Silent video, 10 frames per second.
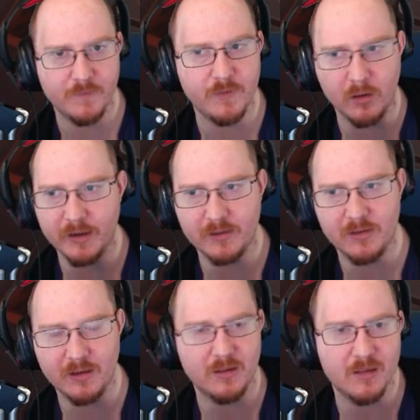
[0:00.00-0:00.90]
If you've got like
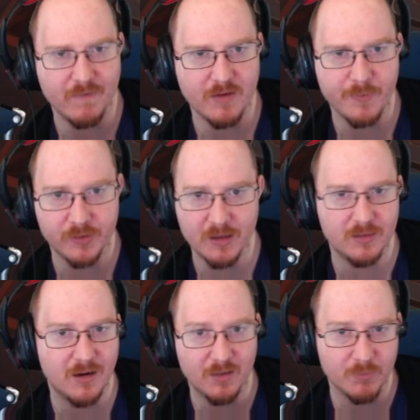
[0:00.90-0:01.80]
60-70%,
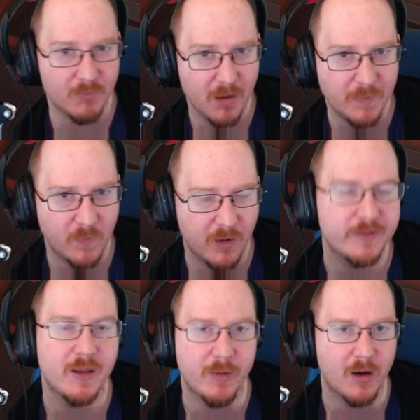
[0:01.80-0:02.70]
then it might be worth
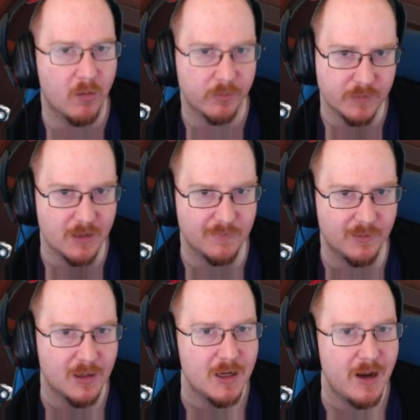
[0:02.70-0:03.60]
keeping a hold of D.Va